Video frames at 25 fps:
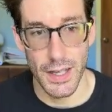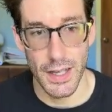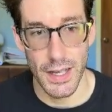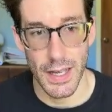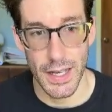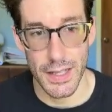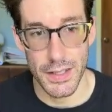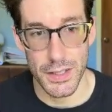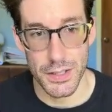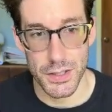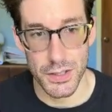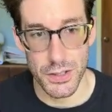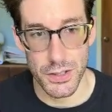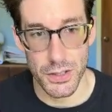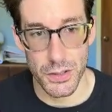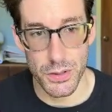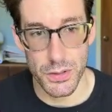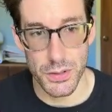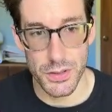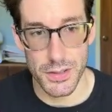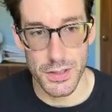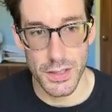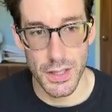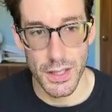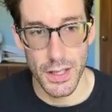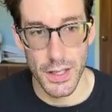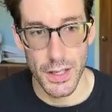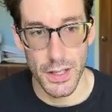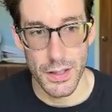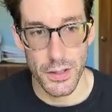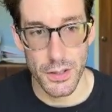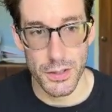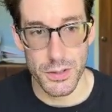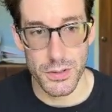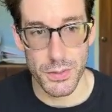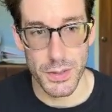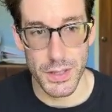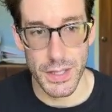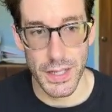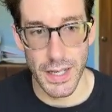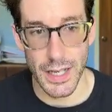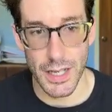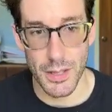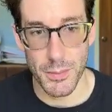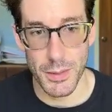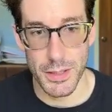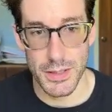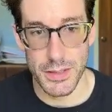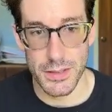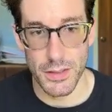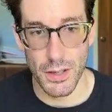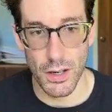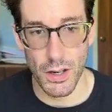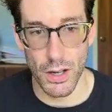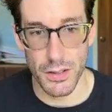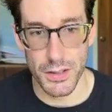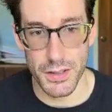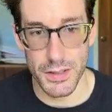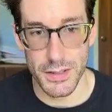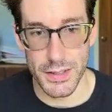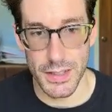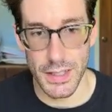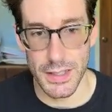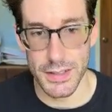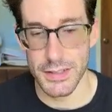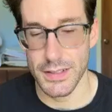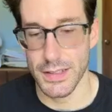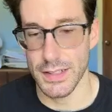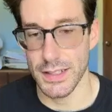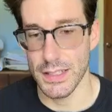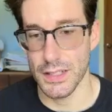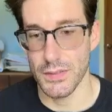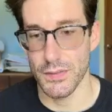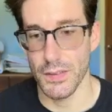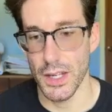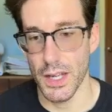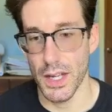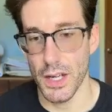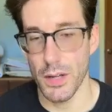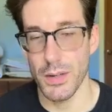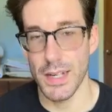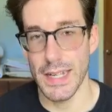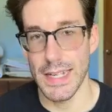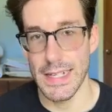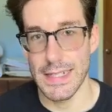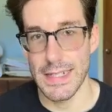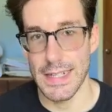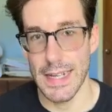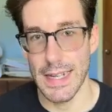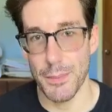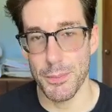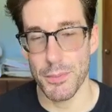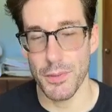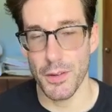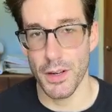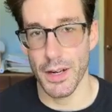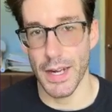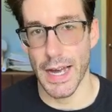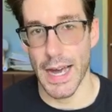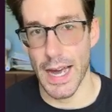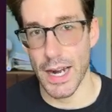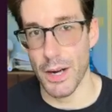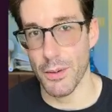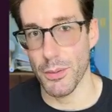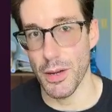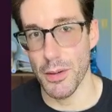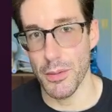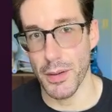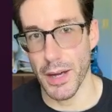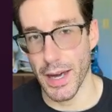and the to-dos, those three documents are all discussed in this video in depth on how do I,